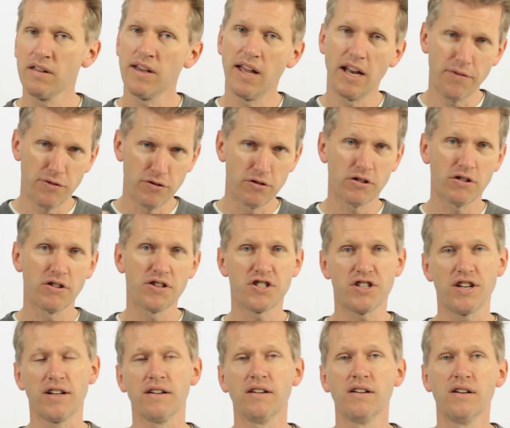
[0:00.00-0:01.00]
And if you're a
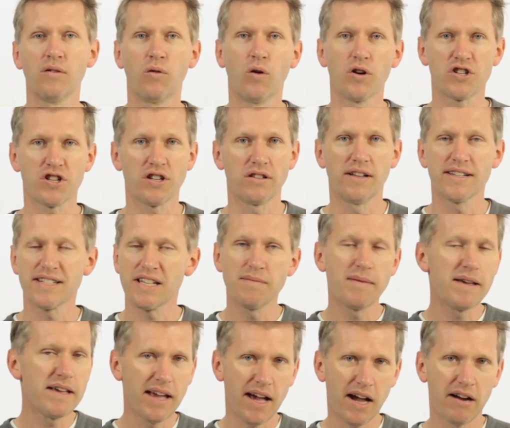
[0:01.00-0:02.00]
Christian watching this, let
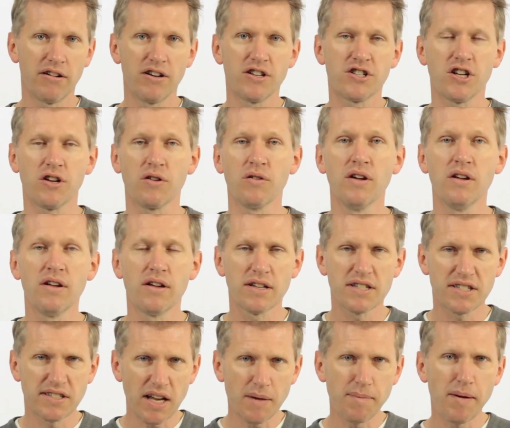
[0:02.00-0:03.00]
me encourage you,
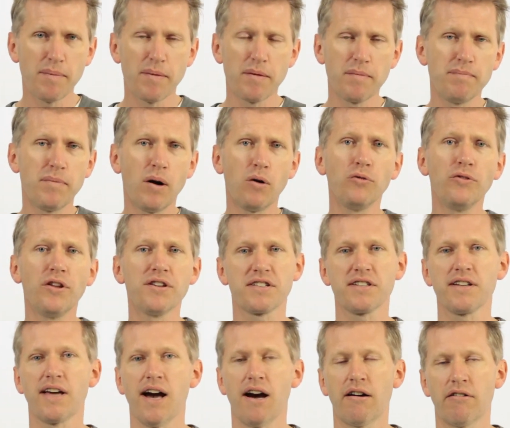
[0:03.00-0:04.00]
step up in boldness
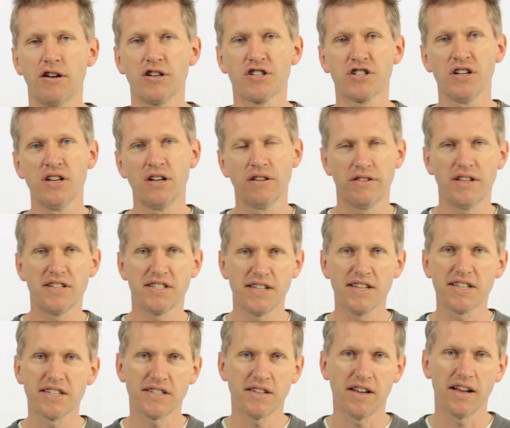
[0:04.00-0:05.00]
and courage this
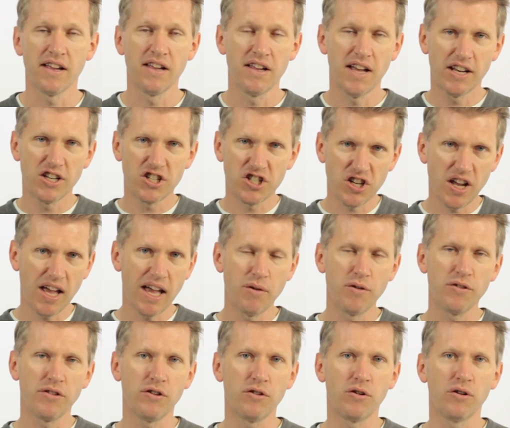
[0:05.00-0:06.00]
Easter and share
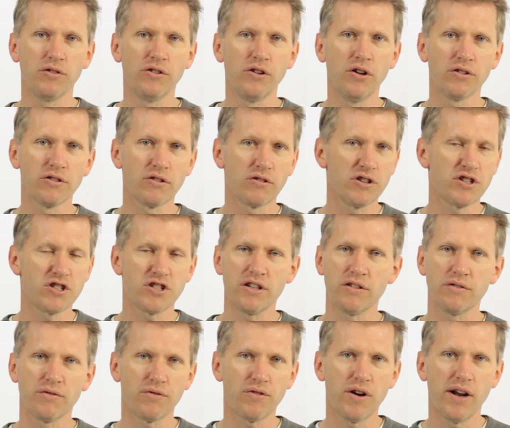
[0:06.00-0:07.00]
with your
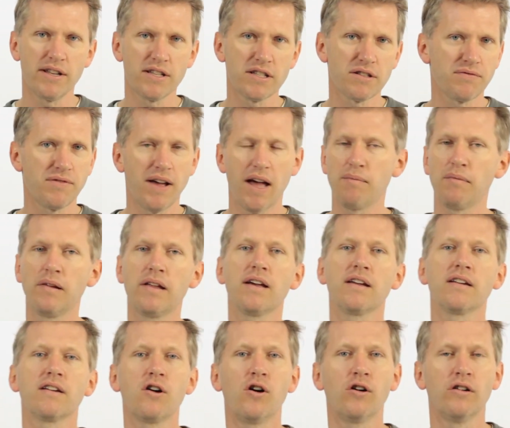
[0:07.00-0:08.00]
non-Christian friends, family
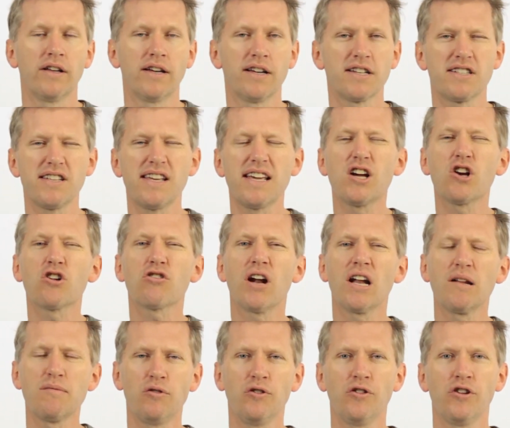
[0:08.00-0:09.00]
and colleagues the
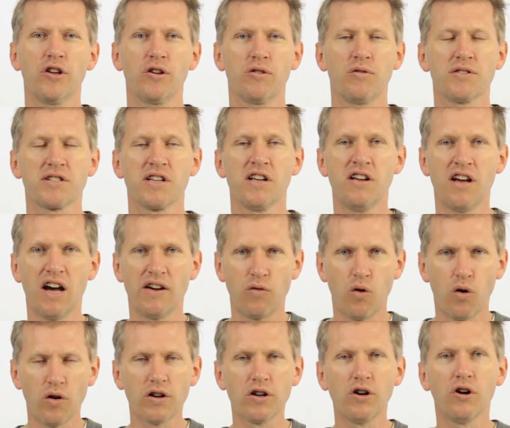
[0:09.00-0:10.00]
incredible news of
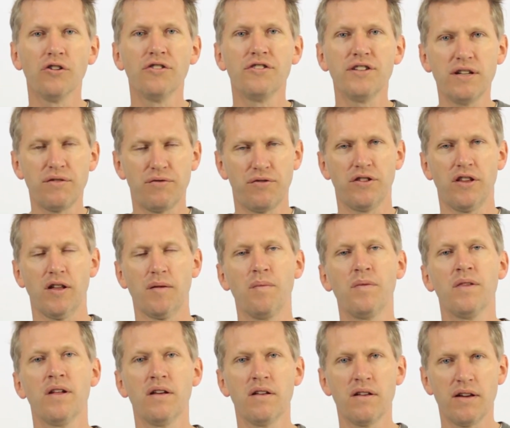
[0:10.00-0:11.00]
what God did for
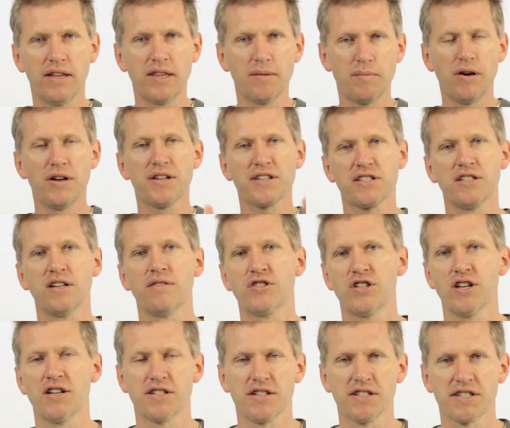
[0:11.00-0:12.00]
them in the person of
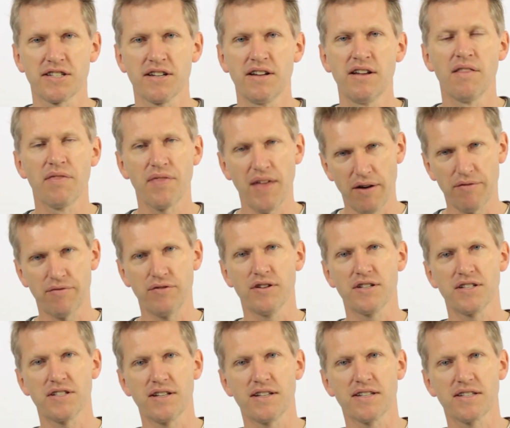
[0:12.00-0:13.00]
Jesus that
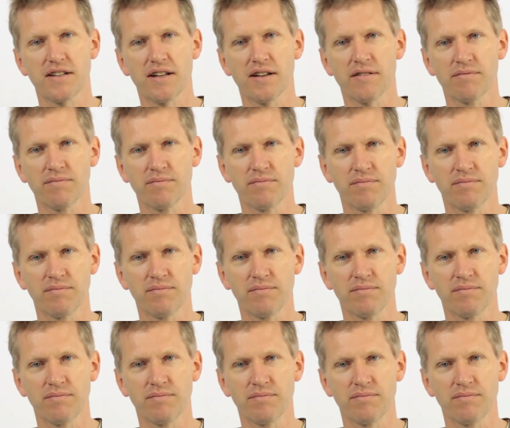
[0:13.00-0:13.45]
first Easter.